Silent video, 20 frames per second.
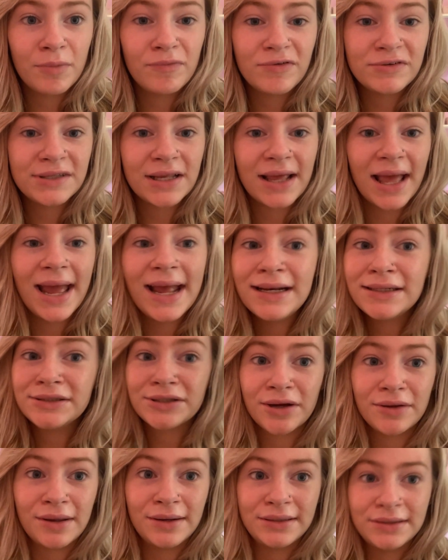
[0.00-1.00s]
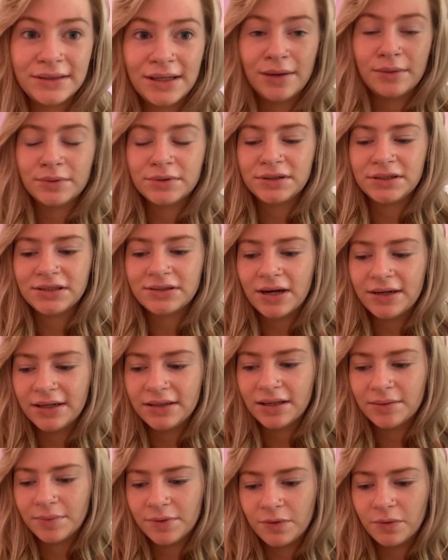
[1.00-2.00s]
It was like ages ago that I was
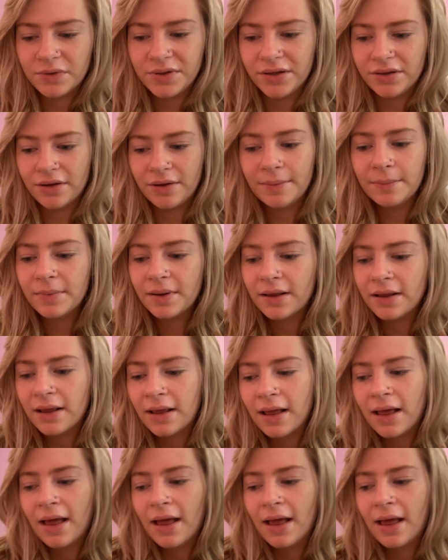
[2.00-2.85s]
designing them and ordered them.